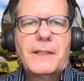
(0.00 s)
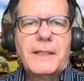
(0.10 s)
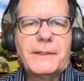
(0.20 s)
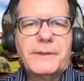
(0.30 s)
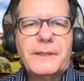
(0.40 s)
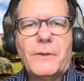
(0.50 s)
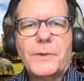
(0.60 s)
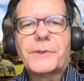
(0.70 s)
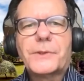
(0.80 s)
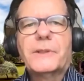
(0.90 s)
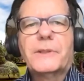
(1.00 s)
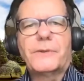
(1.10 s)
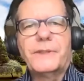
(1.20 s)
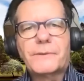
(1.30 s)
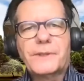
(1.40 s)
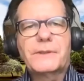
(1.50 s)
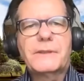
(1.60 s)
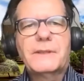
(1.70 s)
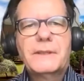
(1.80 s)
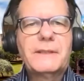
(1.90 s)
And also, if you're
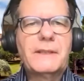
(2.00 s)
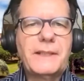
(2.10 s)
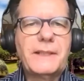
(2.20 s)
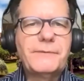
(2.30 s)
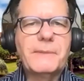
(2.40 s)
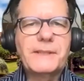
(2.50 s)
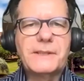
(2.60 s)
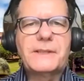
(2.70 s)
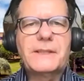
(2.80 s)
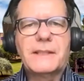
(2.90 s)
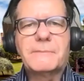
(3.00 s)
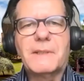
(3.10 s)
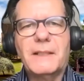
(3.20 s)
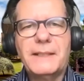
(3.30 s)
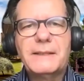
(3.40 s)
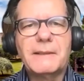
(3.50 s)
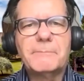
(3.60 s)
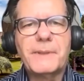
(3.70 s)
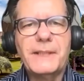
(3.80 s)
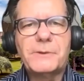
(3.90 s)
interested, then leave a message at my
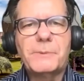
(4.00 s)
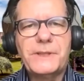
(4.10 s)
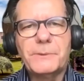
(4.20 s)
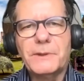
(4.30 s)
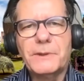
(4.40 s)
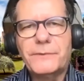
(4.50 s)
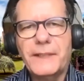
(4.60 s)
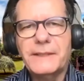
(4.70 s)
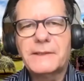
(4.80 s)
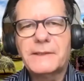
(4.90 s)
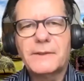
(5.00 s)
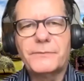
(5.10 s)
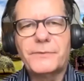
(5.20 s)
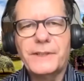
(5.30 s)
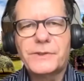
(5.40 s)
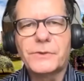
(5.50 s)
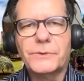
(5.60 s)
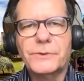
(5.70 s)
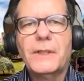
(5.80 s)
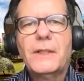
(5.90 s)
LinkedIn page, which you will find very
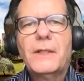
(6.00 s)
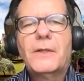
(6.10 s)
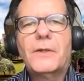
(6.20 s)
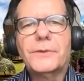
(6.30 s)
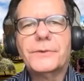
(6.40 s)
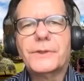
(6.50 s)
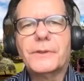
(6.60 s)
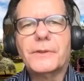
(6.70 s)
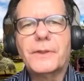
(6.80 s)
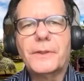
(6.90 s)
soon on the